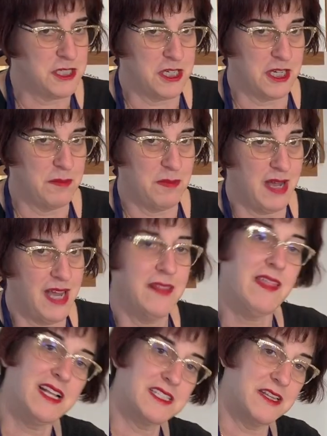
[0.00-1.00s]
chicken pie,
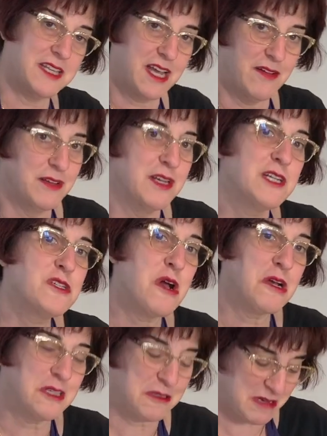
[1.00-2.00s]
that's in the oven, a
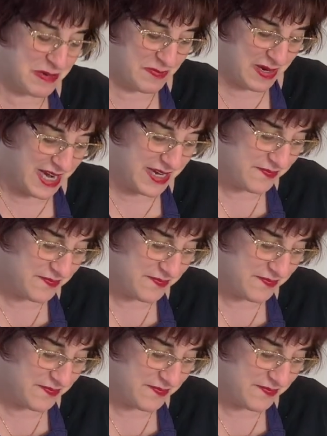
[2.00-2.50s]
chocolate cream pie.